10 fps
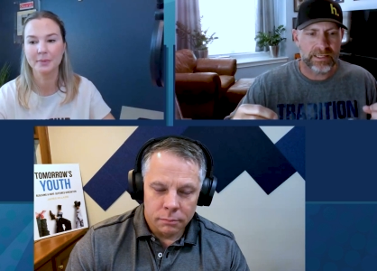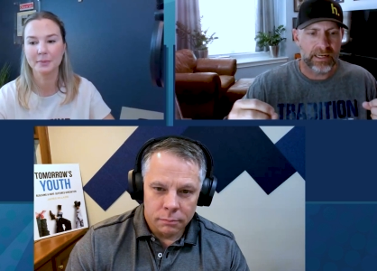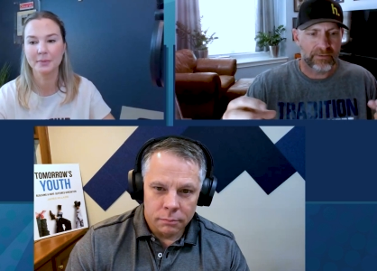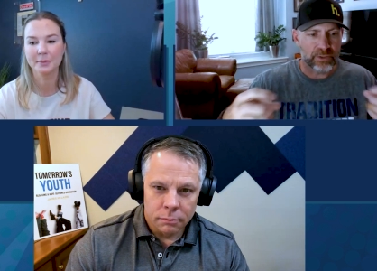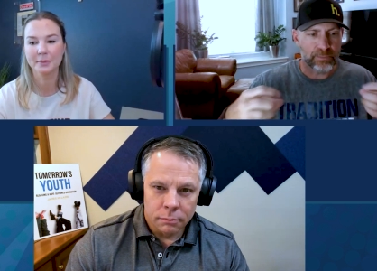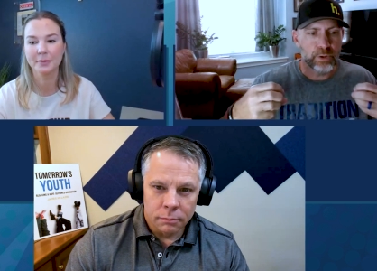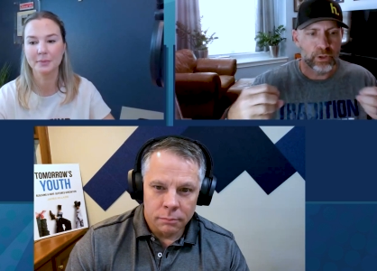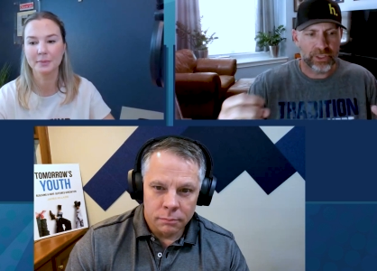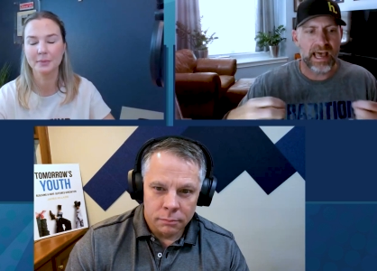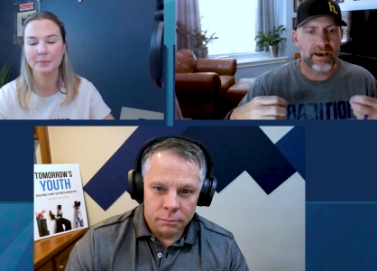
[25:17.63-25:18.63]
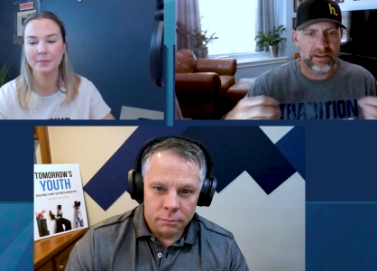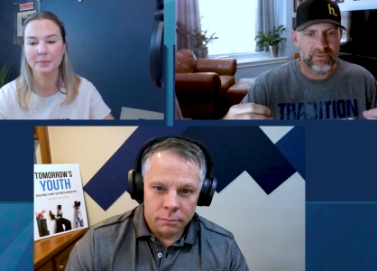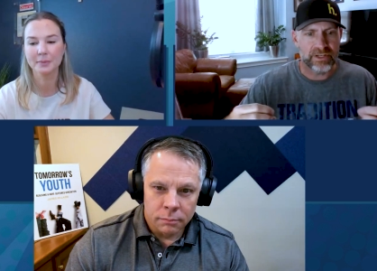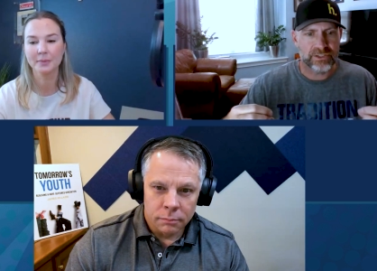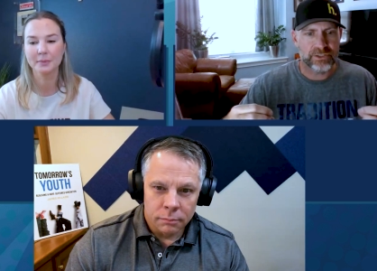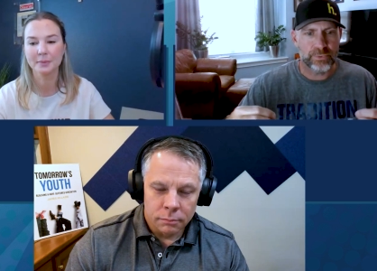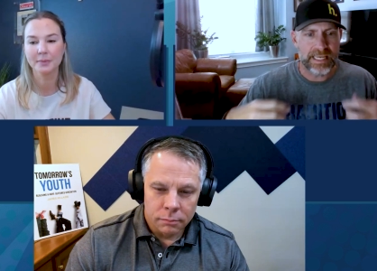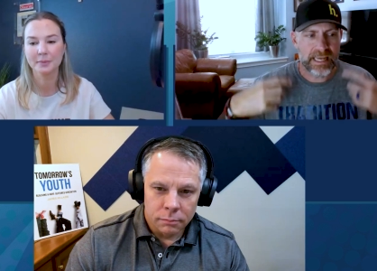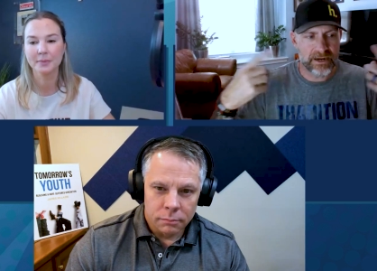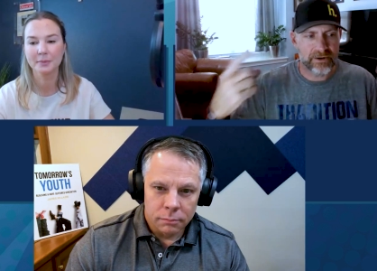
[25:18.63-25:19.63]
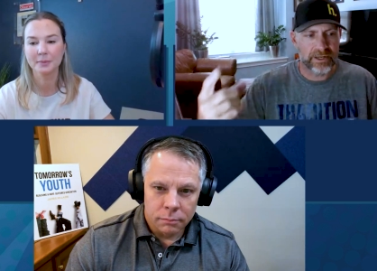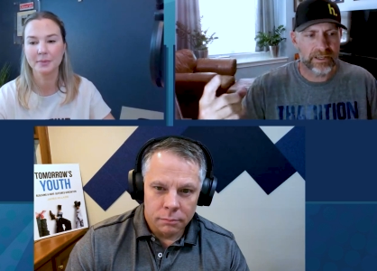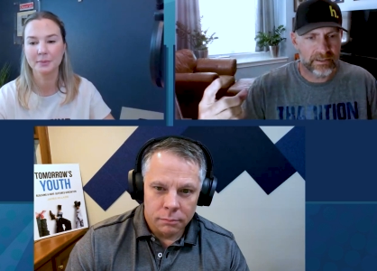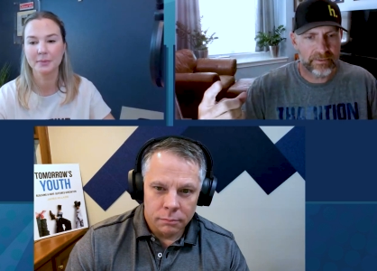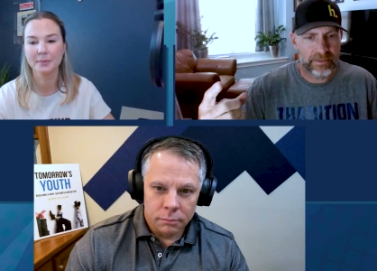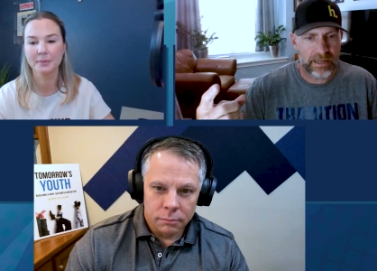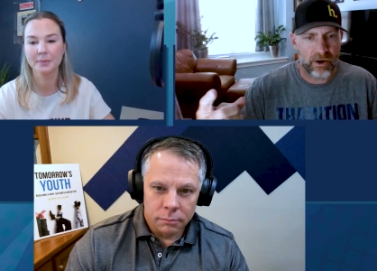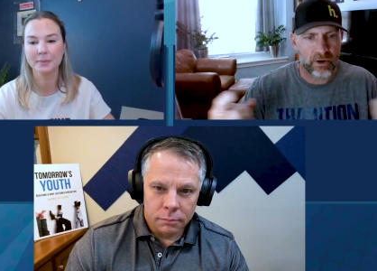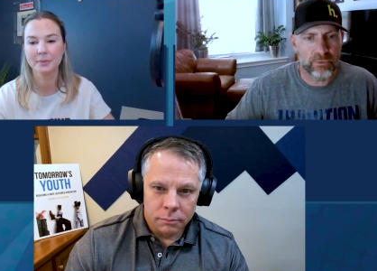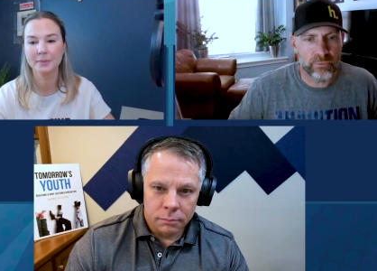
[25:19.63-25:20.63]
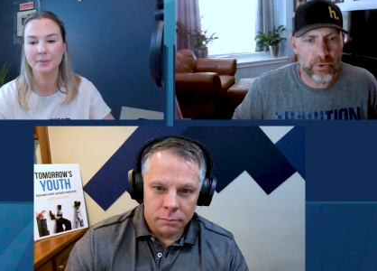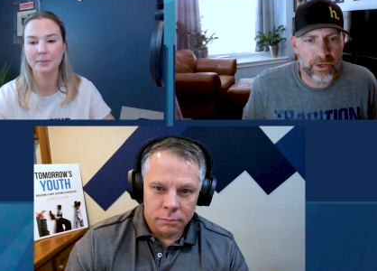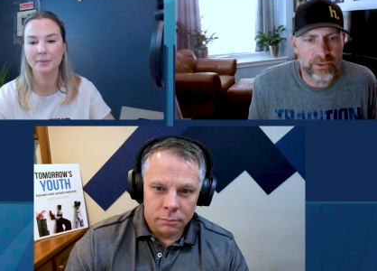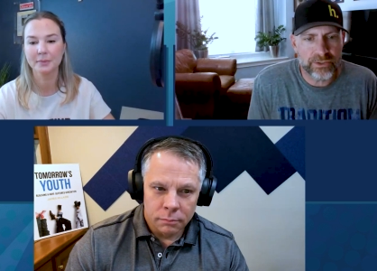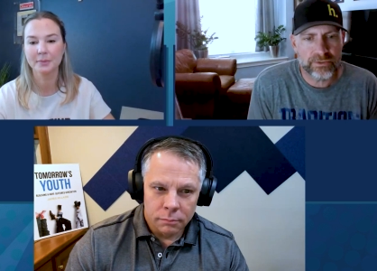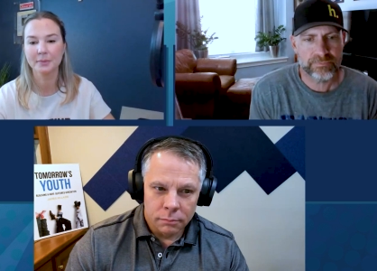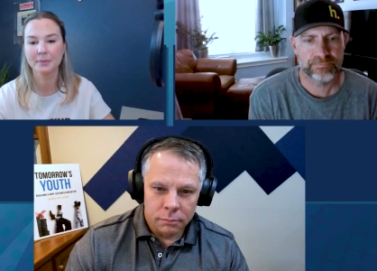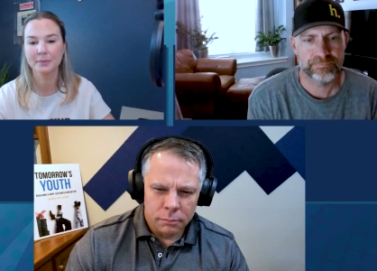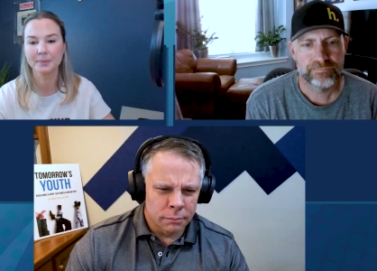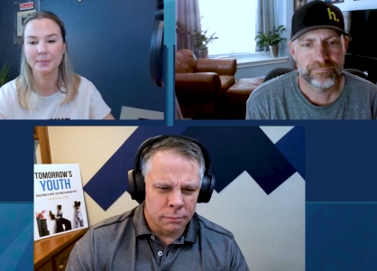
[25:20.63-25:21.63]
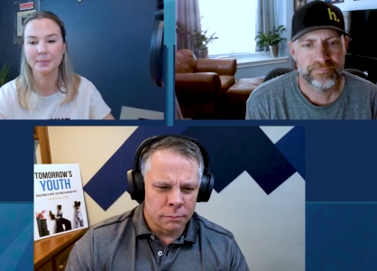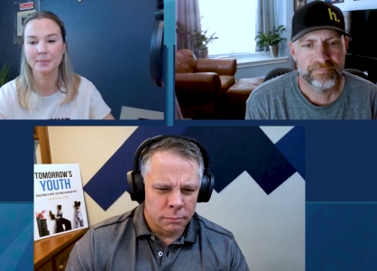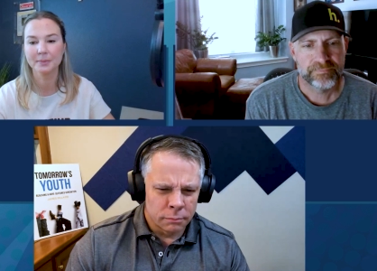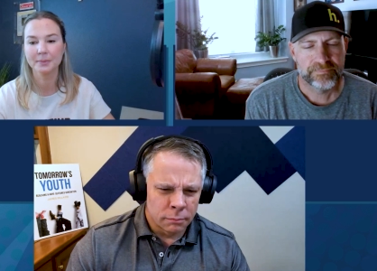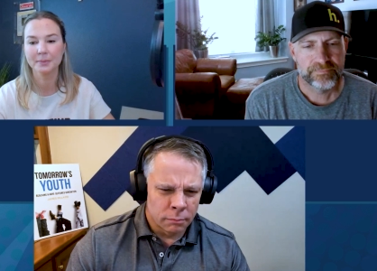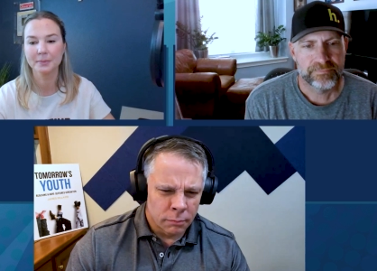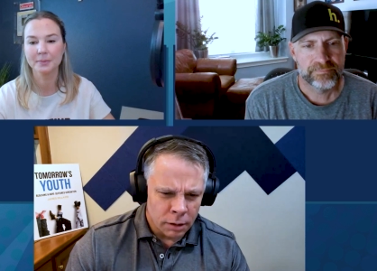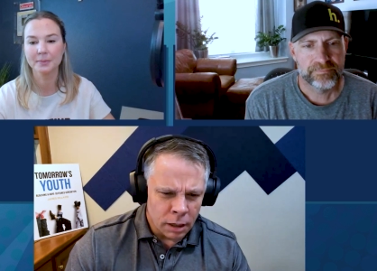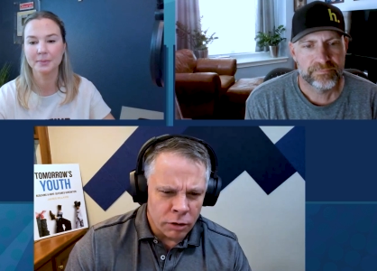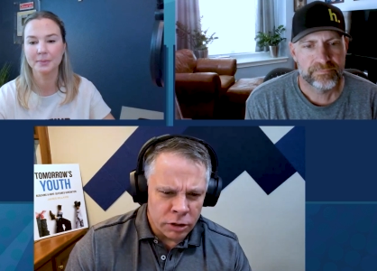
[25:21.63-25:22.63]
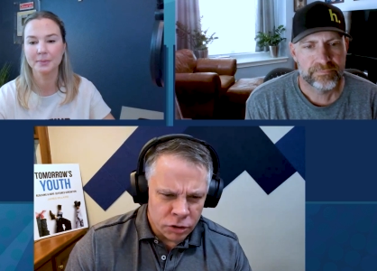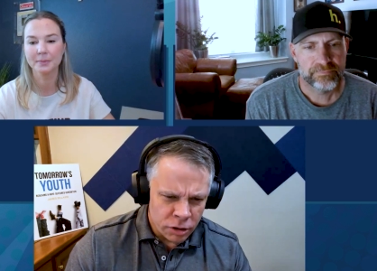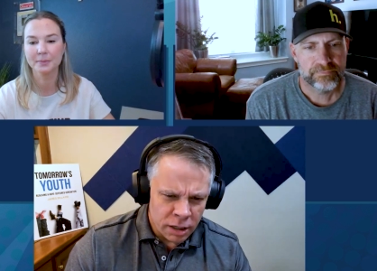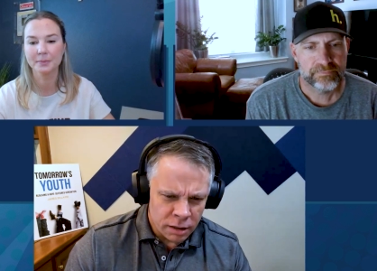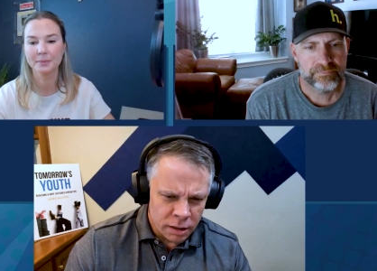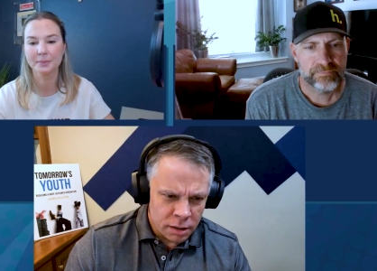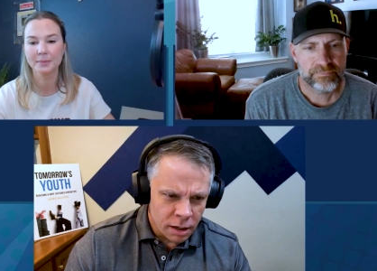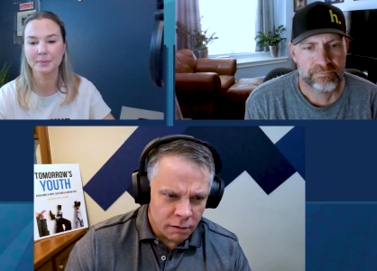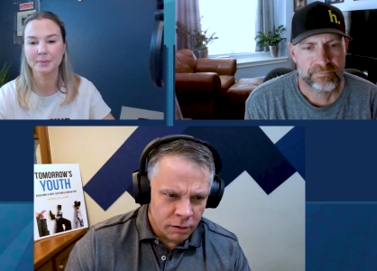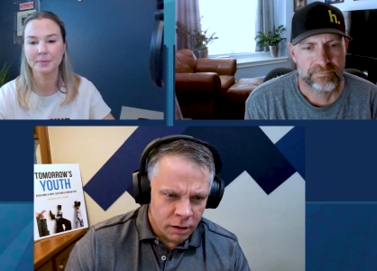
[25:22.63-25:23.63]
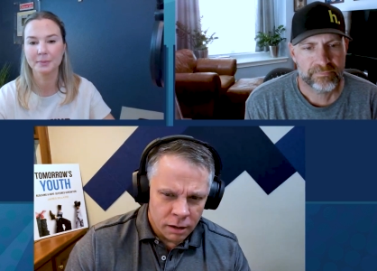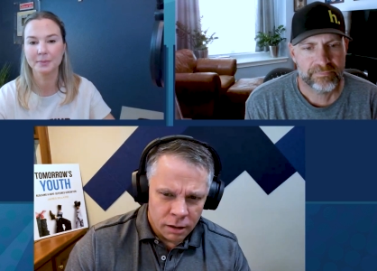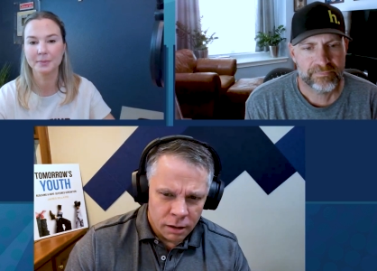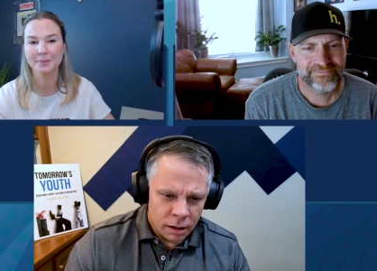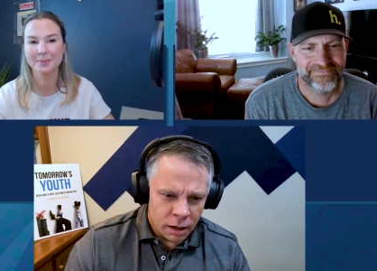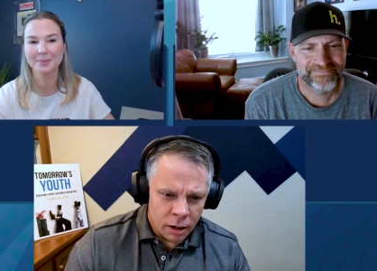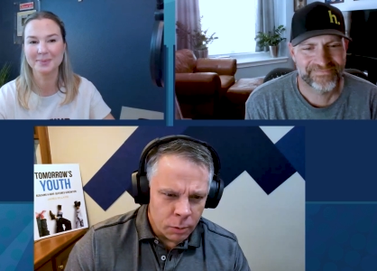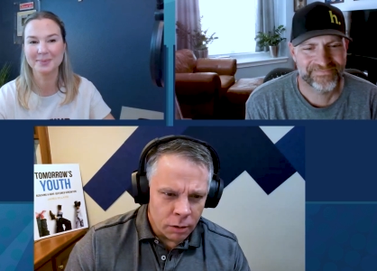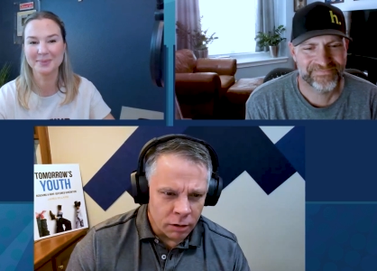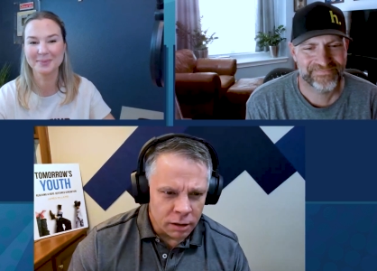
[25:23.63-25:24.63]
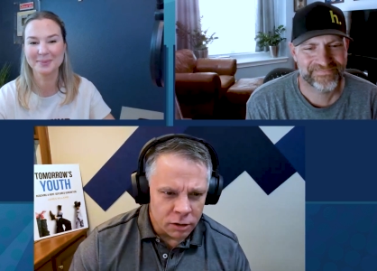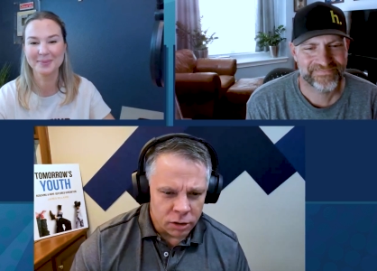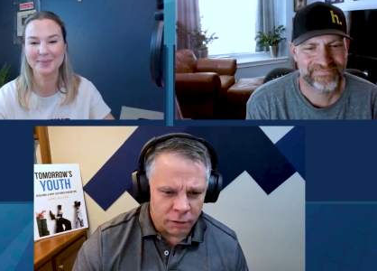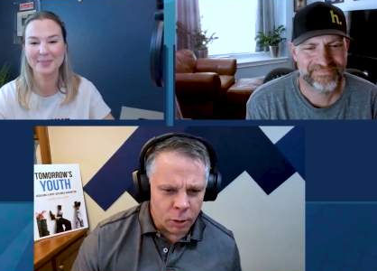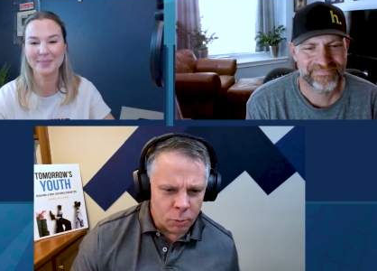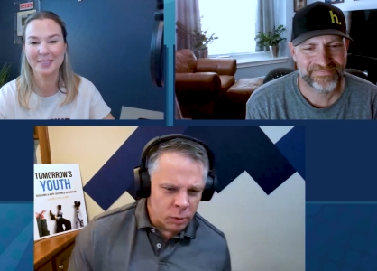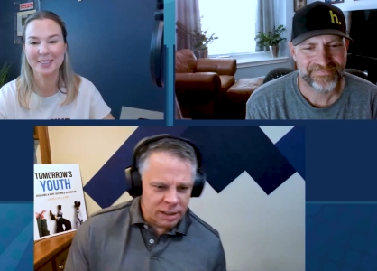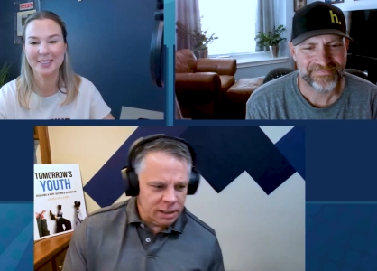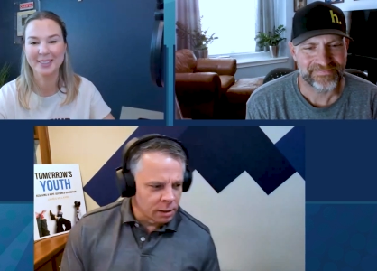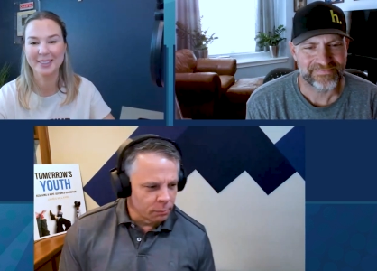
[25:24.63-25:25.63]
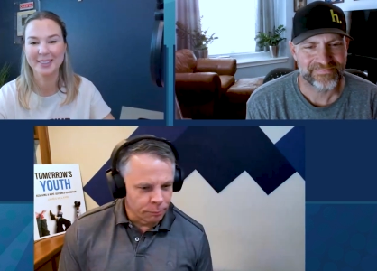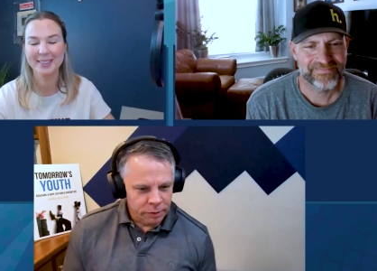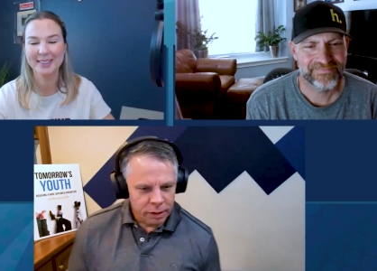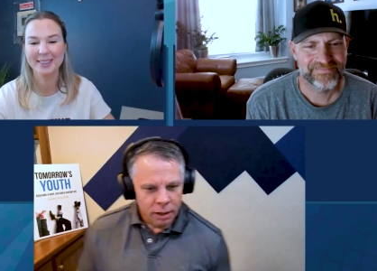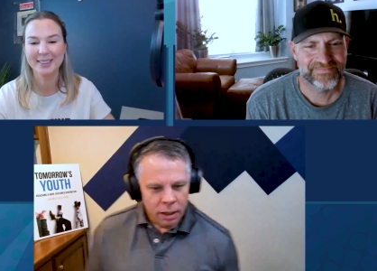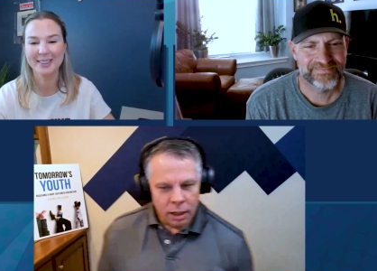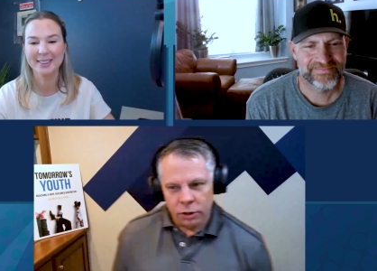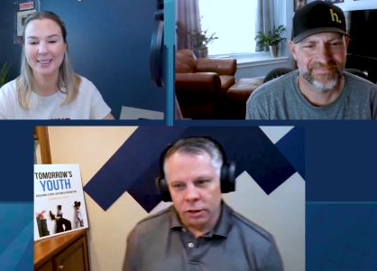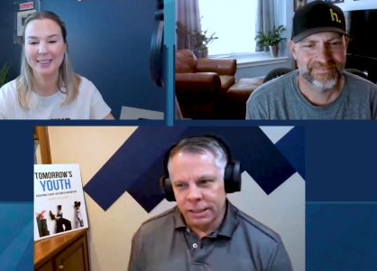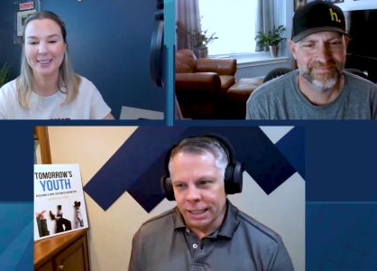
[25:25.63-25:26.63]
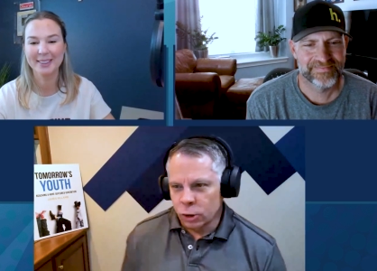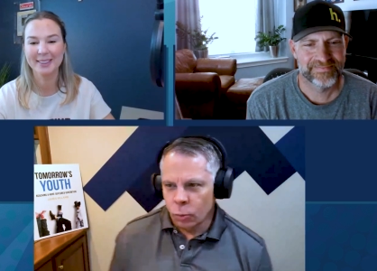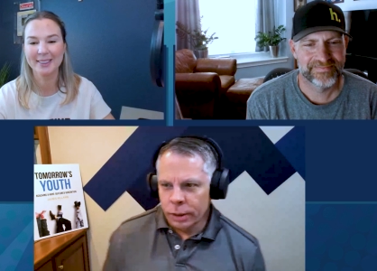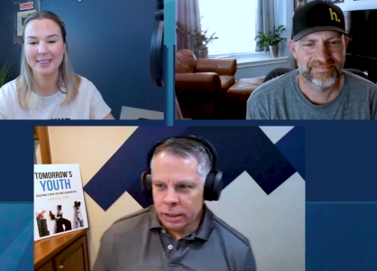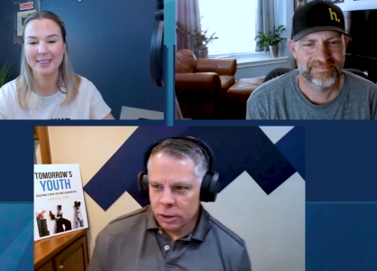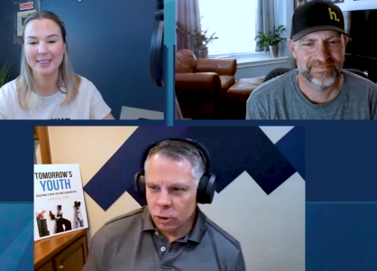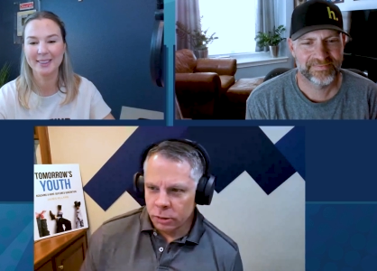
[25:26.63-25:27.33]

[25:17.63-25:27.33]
Speaker 1: enough to pull it out of us so we hear it in our own words. Mm.
Speaker 2: Audience, you getting this stuff? I hope y'all are getting this stuff. I hope we see some. I started to say tweets. Do